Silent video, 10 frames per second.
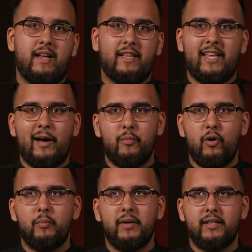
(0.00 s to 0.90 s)
at that
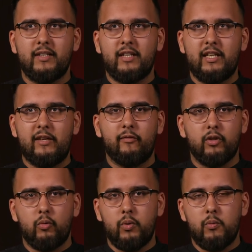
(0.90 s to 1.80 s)
moment, even
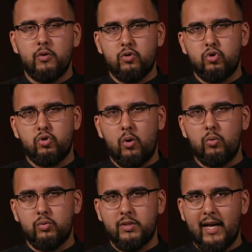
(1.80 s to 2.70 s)
though we were
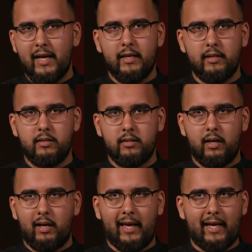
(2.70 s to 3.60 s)
so tired,
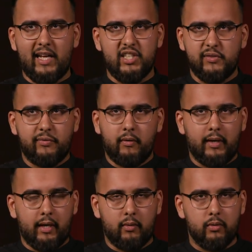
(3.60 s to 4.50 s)
like I just felt
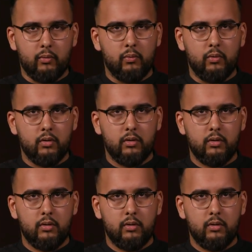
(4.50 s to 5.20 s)
like I couldn't walk.